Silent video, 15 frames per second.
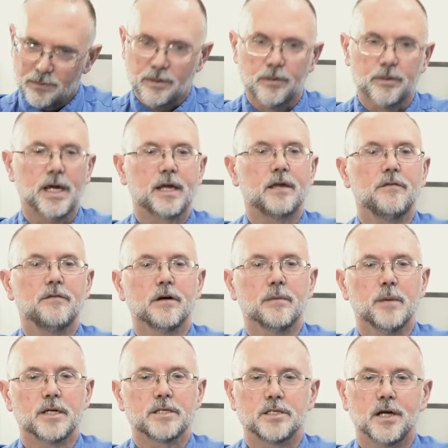Well, thank you very
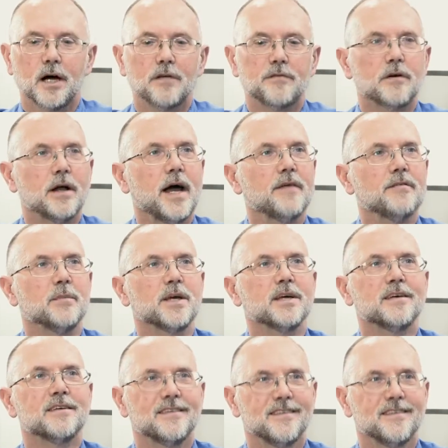much, John, for having me.